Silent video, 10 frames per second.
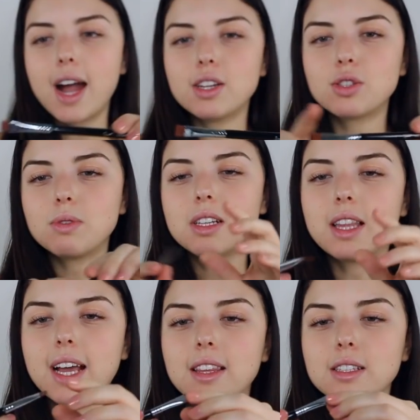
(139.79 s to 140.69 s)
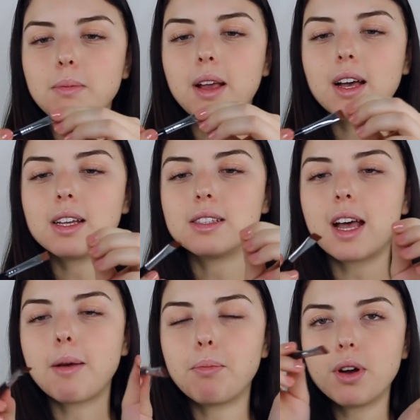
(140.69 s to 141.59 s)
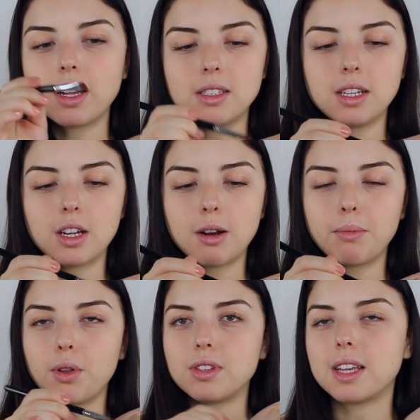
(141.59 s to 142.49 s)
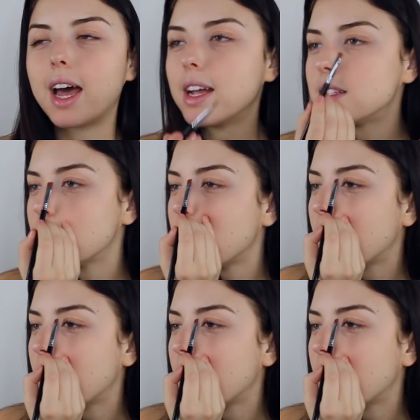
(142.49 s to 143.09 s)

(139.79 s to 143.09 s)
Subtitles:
I just really like this because I put concealer on both sides,